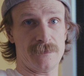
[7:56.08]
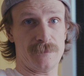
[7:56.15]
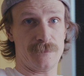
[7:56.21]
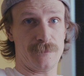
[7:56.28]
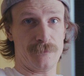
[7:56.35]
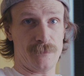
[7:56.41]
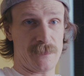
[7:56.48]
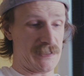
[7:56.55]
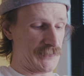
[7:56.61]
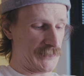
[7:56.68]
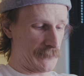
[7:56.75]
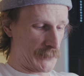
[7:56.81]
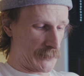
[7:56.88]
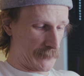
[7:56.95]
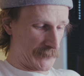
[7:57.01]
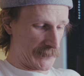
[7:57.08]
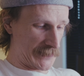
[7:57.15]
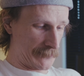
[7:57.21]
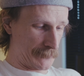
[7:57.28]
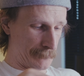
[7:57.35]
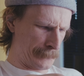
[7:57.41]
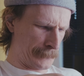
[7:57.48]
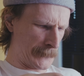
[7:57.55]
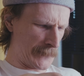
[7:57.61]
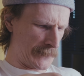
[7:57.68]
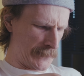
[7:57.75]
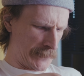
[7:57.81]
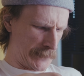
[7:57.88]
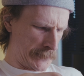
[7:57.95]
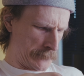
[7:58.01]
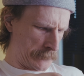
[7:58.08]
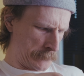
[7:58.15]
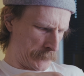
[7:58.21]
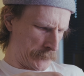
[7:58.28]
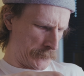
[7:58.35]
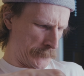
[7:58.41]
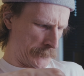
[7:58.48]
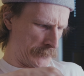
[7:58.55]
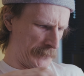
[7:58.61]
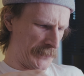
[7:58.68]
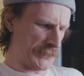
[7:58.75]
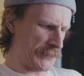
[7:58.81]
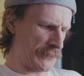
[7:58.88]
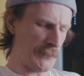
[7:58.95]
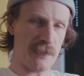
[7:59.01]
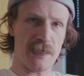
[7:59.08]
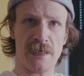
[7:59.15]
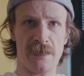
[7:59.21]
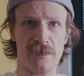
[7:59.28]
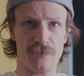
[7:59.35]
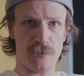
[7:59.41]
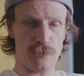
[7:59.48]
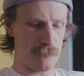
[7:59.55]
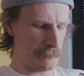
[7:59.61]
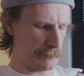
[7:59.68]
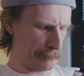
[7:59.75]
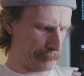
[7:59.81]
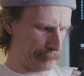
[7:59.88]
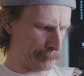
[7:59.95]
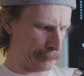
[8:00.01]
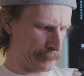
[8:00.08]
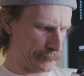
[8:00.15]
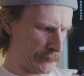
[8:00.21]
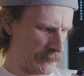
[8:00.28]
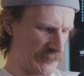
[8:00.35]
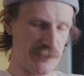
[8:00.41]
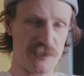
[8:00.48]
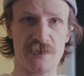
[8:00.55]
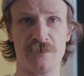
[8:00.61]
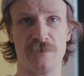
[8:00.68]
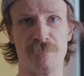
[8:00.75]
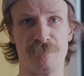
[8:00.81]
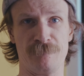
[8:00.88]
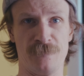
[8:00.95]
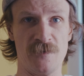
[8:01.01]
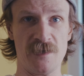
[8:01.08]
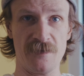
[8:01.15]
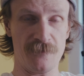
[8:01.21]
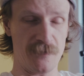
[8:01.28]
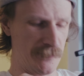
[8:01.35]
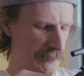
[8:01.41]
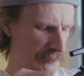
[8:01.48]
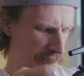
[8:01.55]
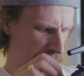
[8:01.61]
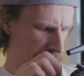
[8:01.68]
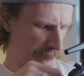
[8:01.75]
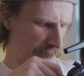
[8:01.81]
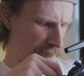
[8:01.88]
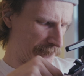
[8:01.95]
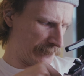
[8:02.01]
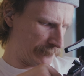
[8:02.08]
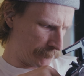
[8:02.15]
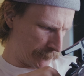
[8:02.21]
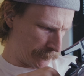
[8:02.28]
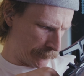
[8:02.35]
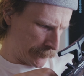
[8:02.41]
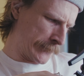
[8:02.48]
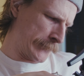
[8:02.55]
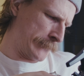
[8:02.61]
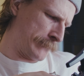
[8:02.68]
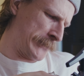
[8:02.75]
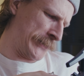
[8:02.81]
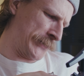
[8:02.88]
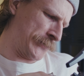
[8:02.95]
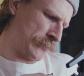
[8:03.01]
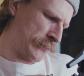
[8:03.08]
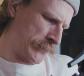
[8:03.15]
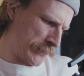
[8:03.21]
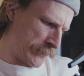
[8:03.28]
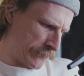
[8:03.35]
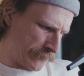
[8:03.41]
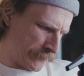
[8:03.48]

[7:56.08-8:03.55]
match the bottoms up, and then you've got to be super careful, which is really fun to try and do on camera. Make sure that you've